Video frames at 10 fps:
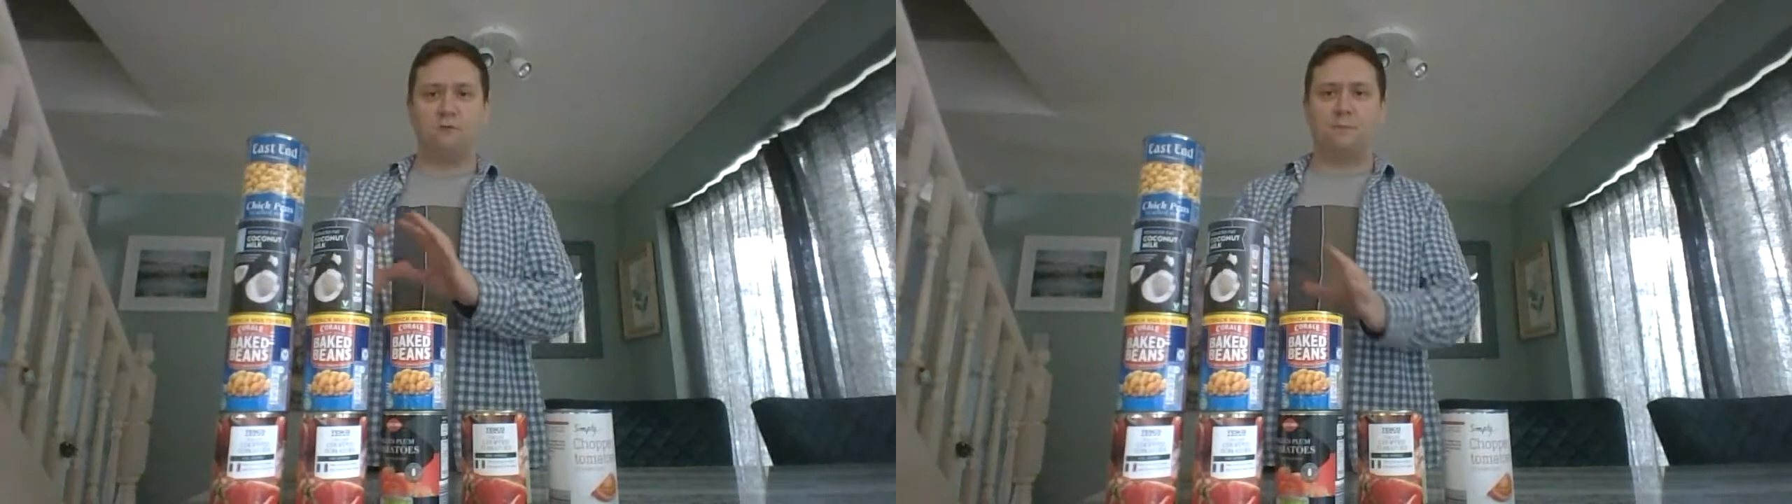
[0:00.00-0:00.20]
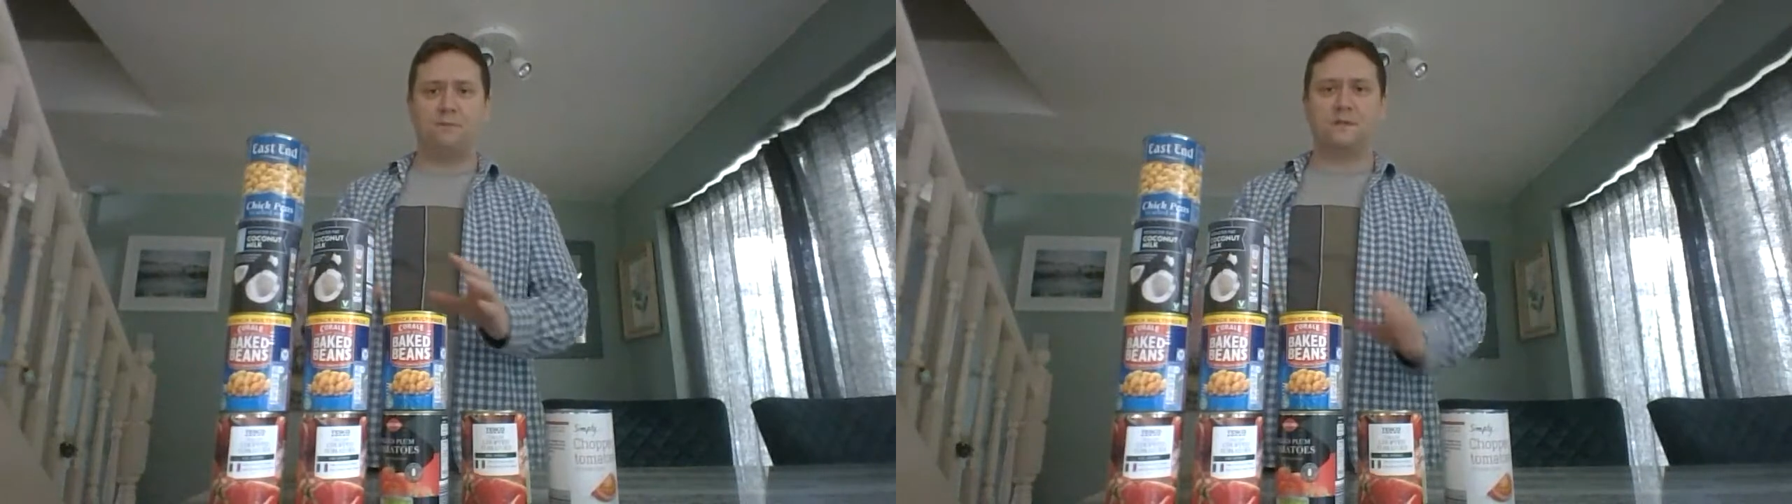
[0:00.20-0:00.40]

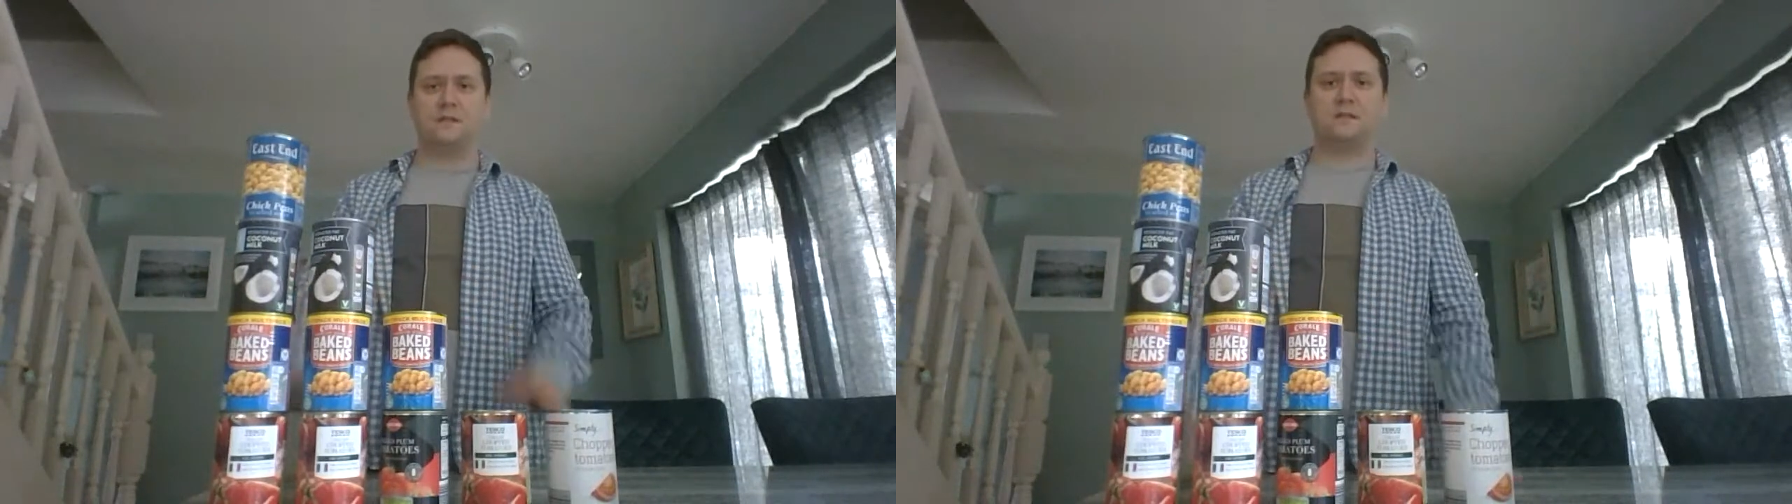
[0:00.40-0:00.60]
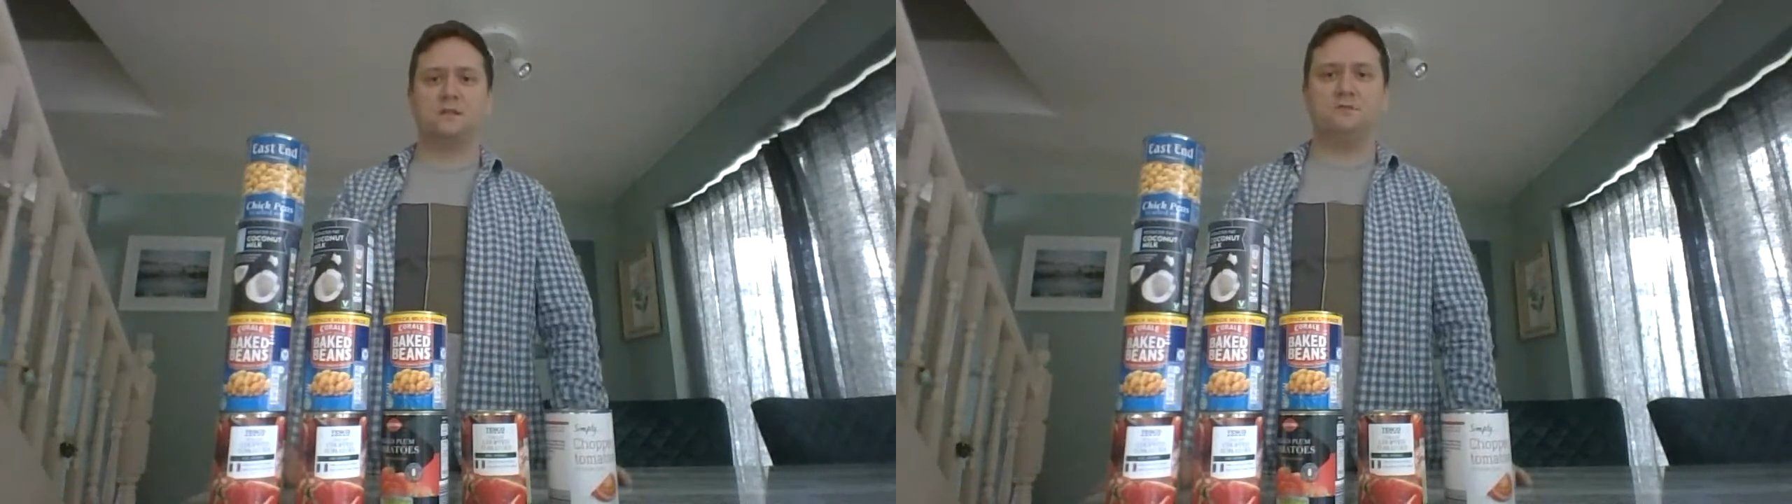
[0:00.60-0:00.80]

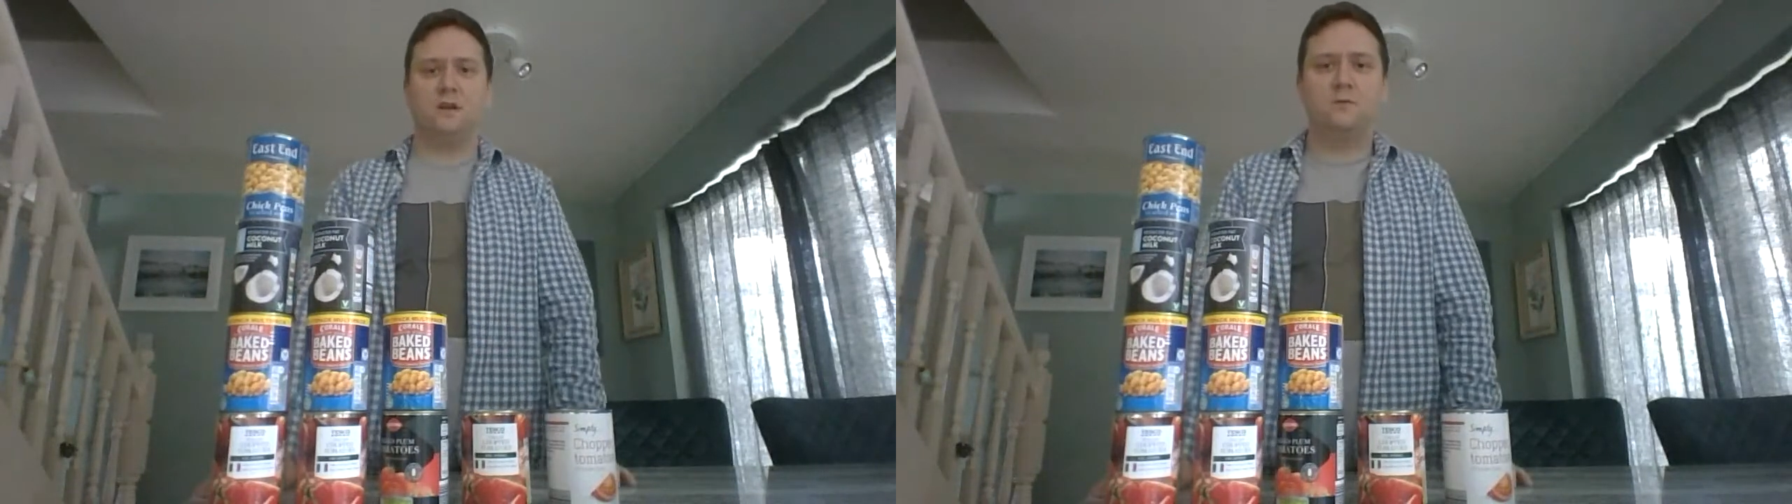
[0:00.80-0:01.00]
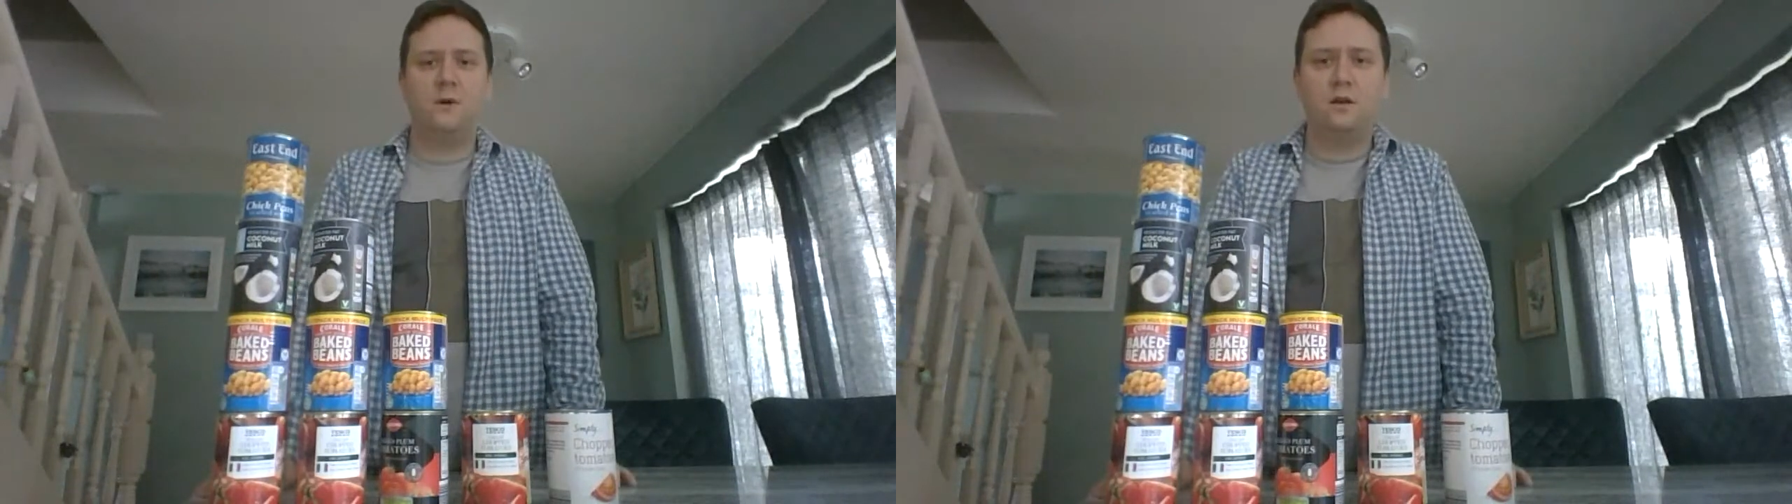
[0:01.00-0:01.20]
represented
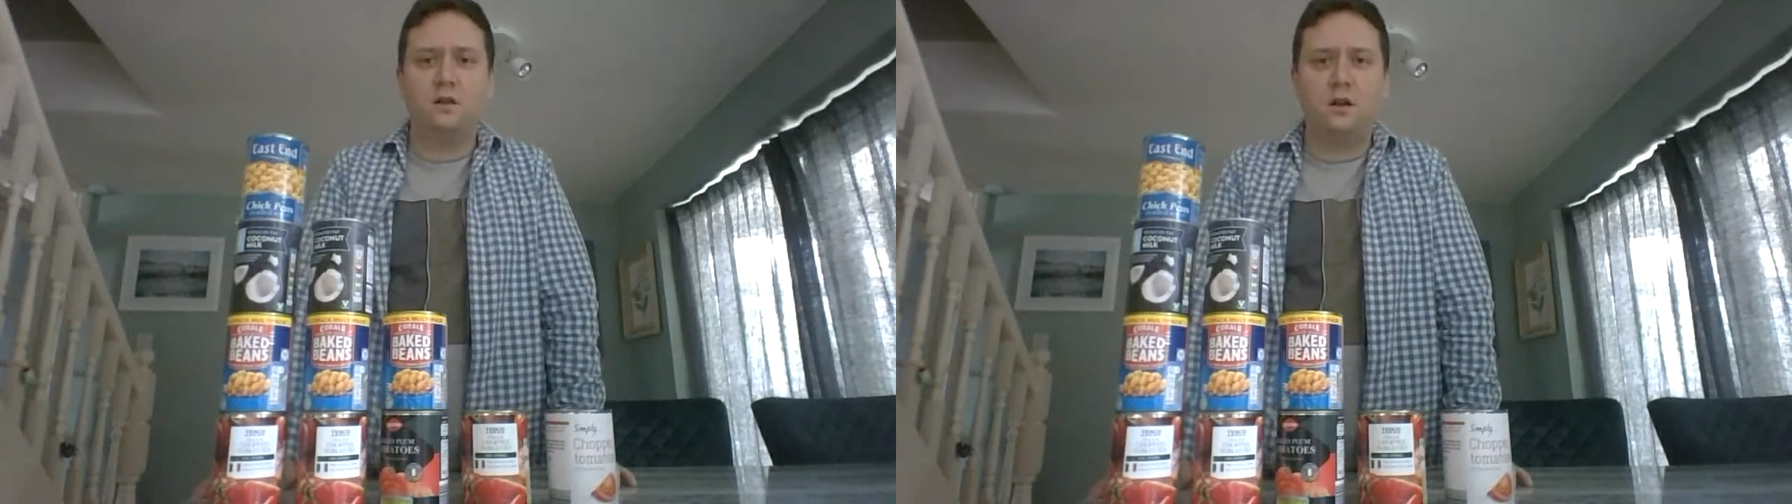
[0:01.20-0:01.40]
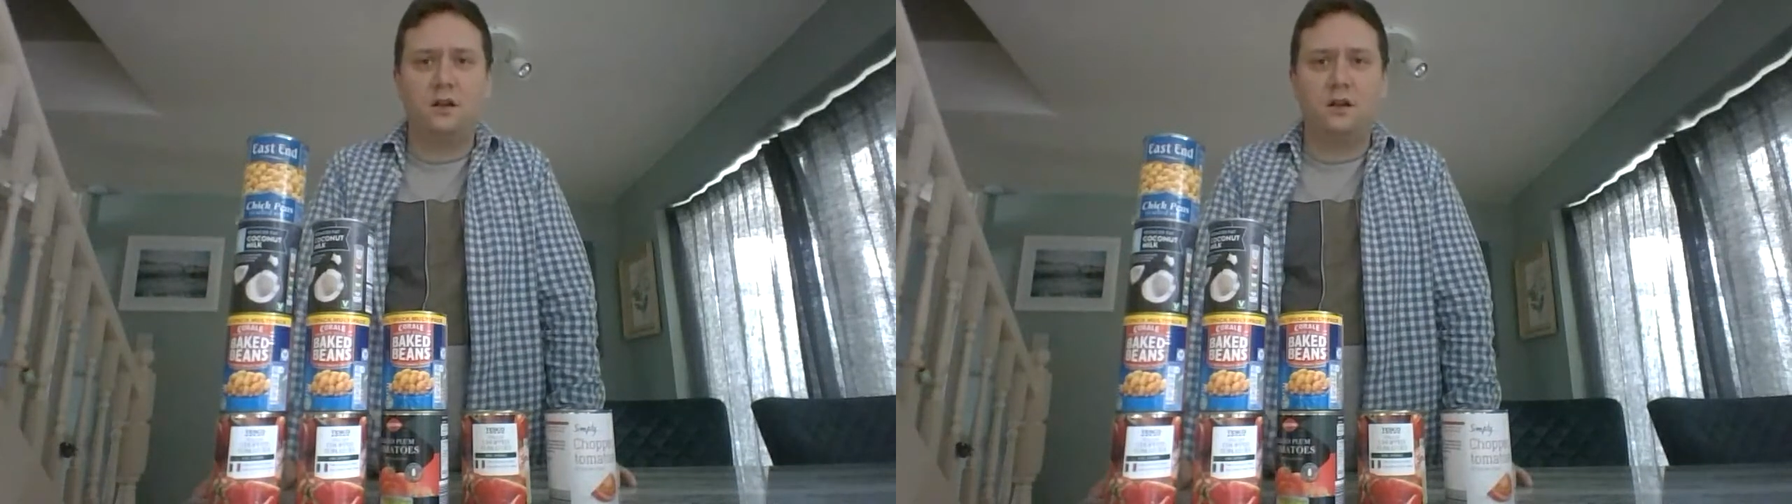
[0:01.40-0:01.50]
really well.